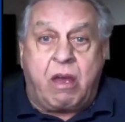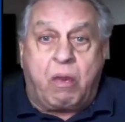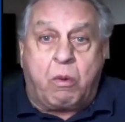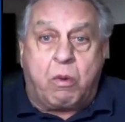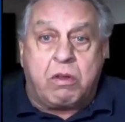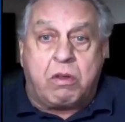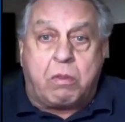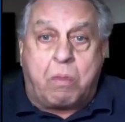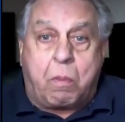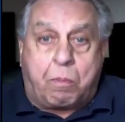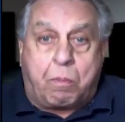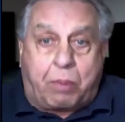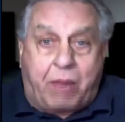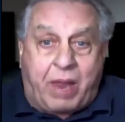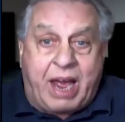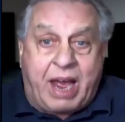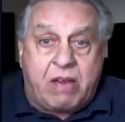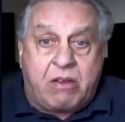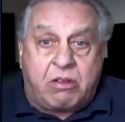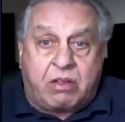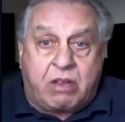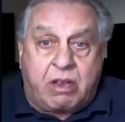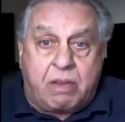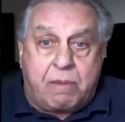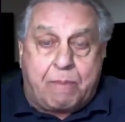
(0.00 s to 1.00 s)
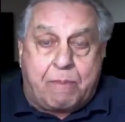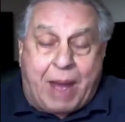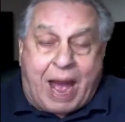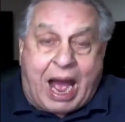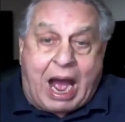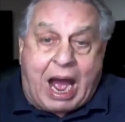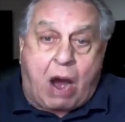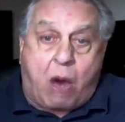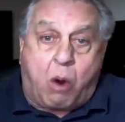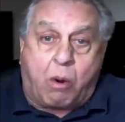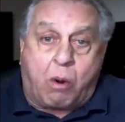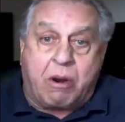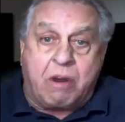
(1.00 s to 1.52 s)
was placed in
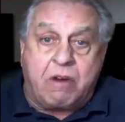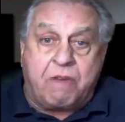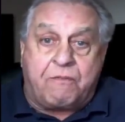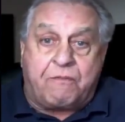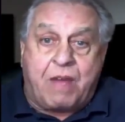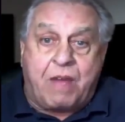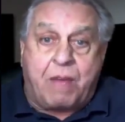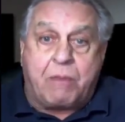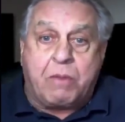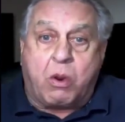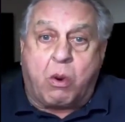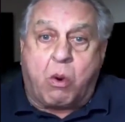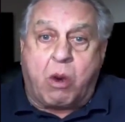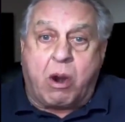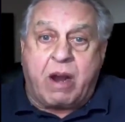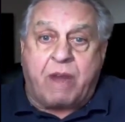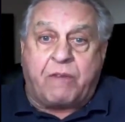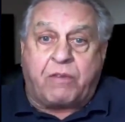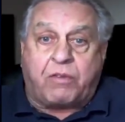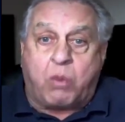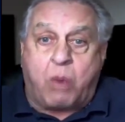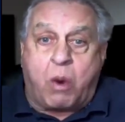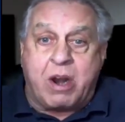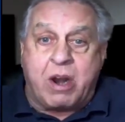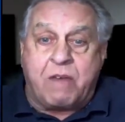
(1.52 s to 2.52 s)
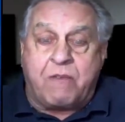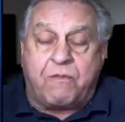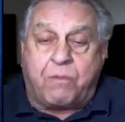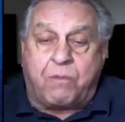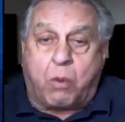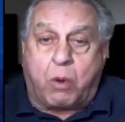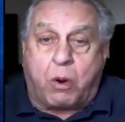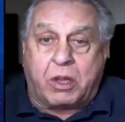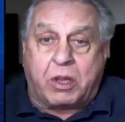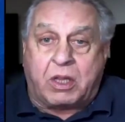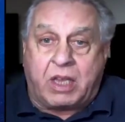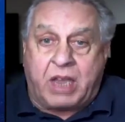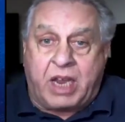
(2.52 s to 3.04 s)
power in February of
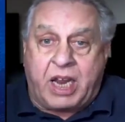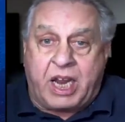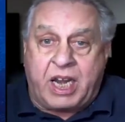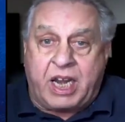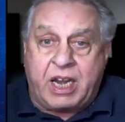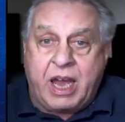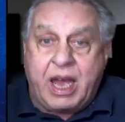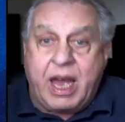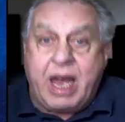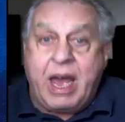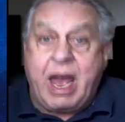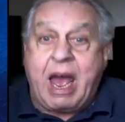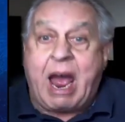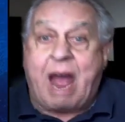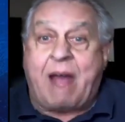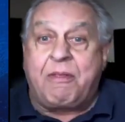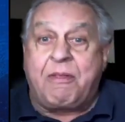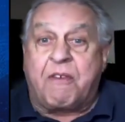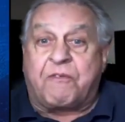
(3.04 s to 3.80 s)
2014. And the